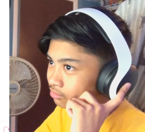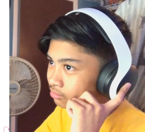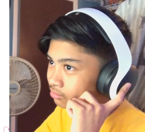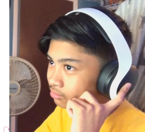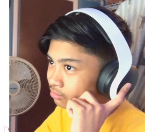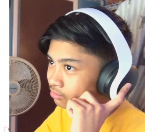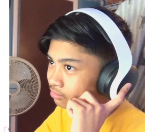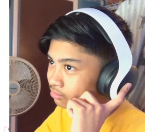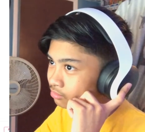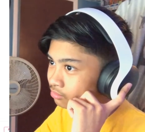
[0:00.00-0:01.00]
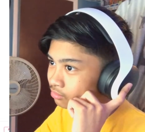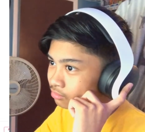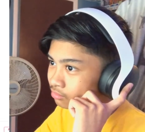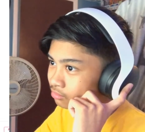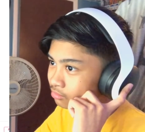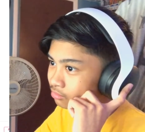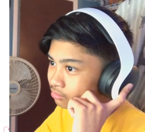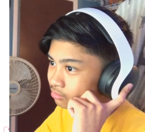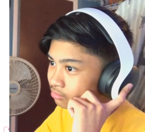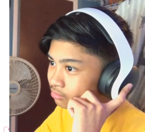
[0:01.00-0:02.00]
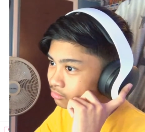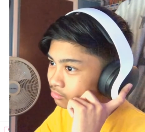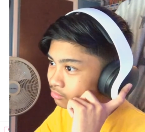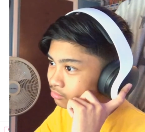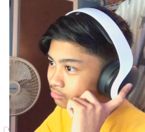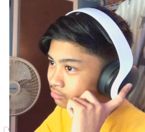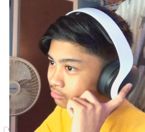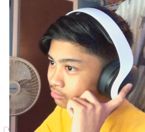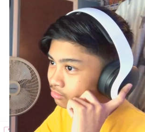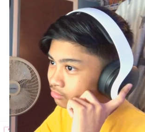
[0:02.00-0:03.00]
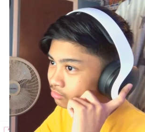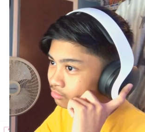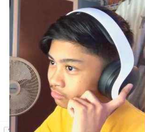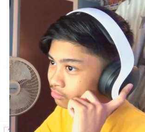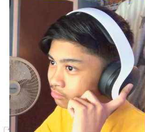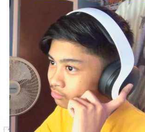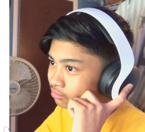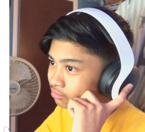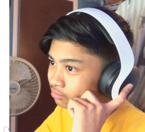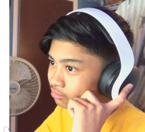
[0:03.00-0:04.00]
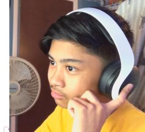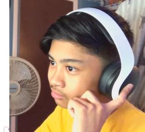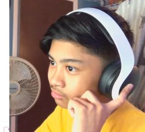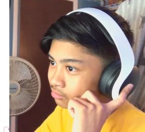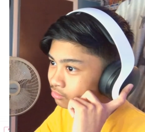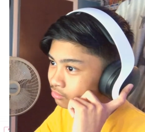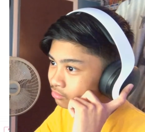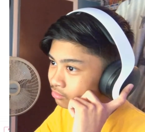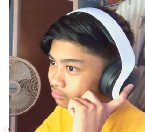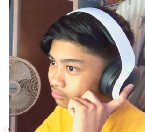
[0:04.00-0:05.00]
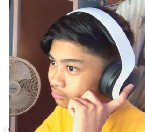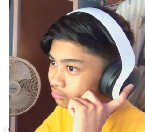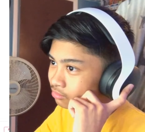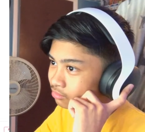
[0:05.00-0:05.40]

[no speech]